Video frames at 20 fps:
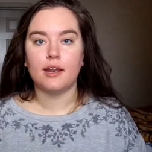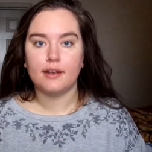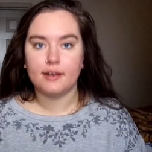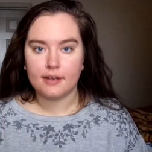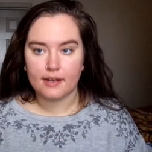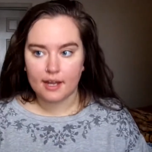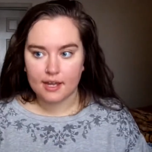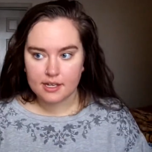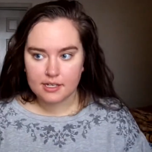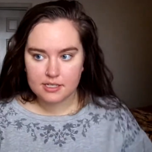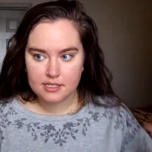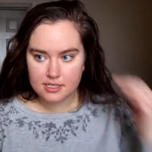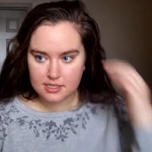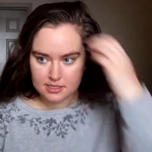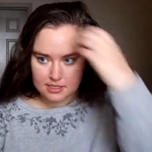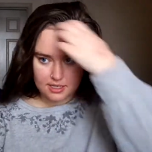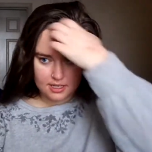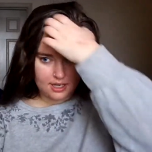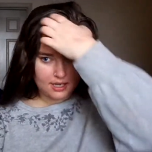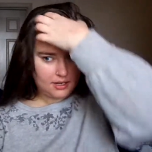Next,
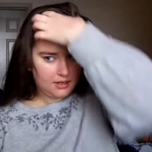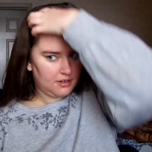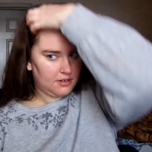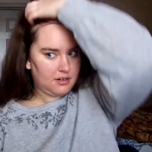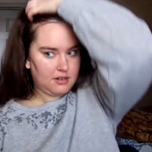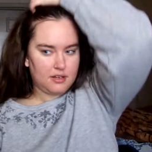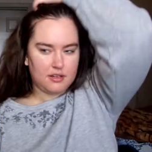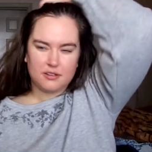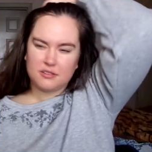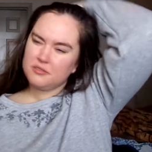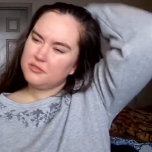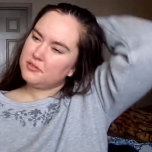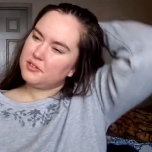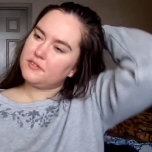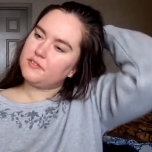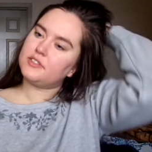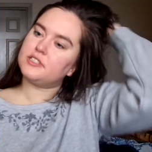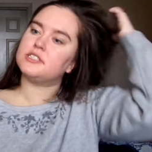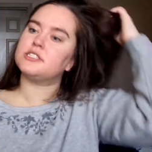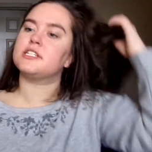I don't know if
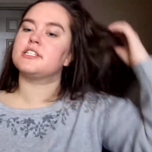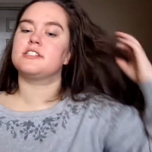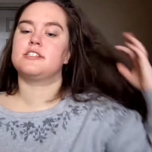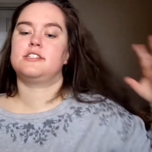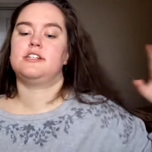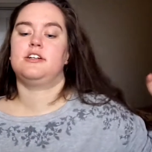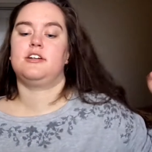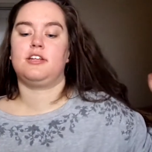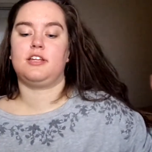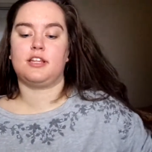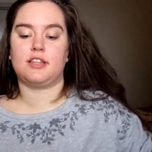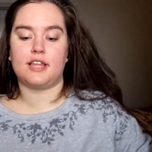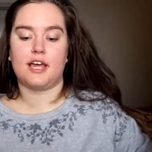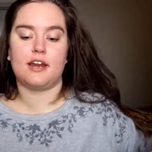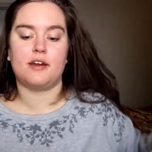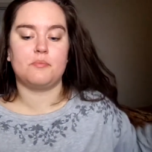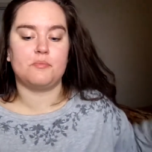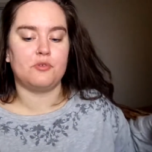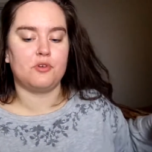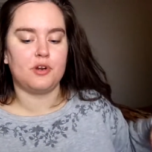it's necessarily
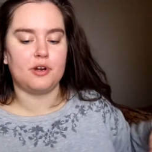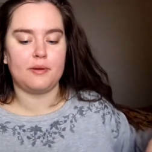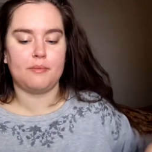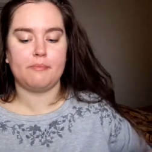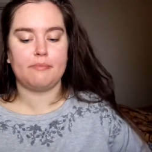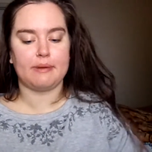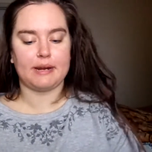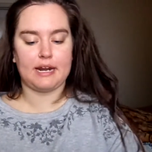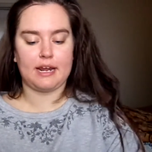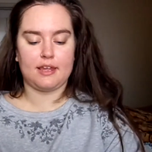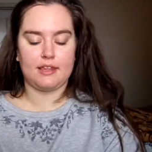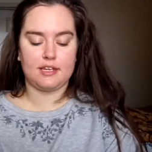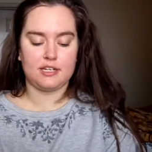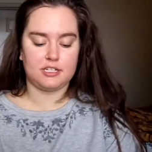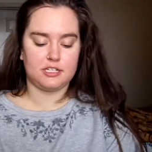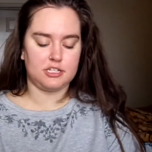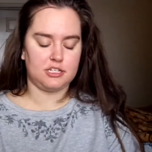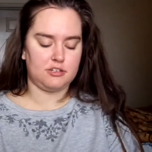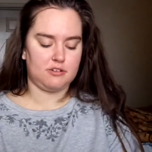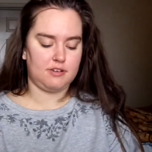that important, but I like
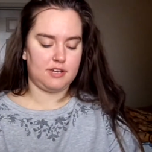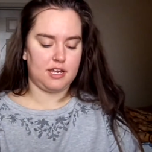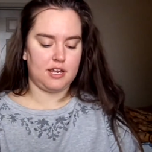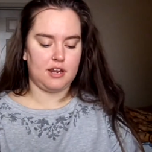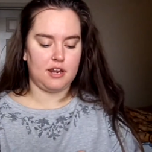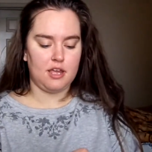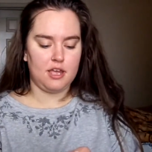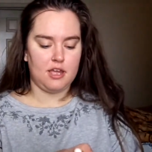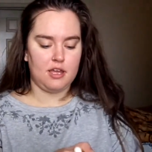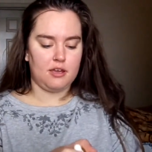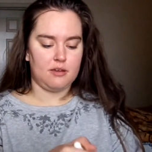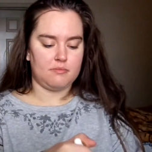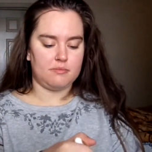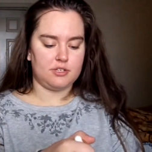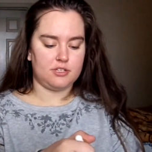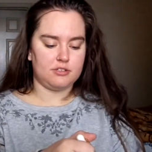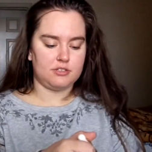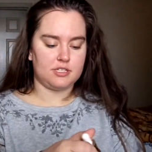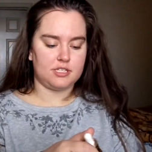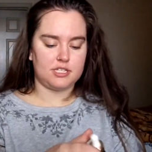to do it. I'm
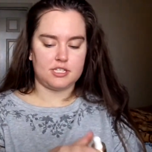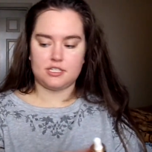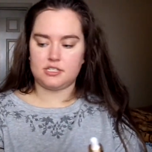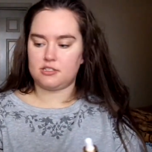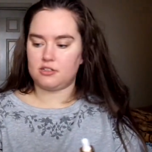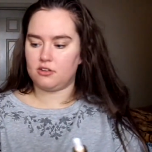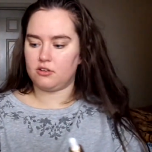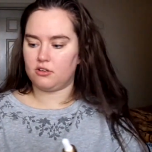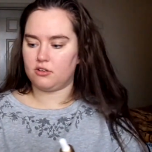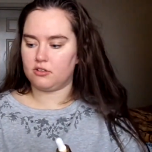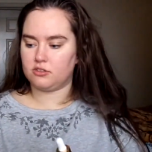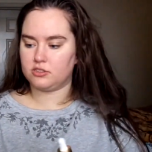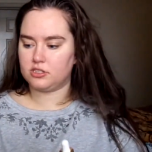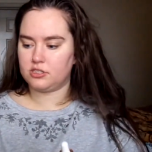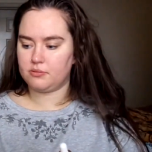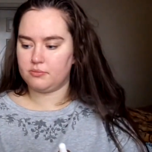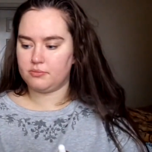use this Ulta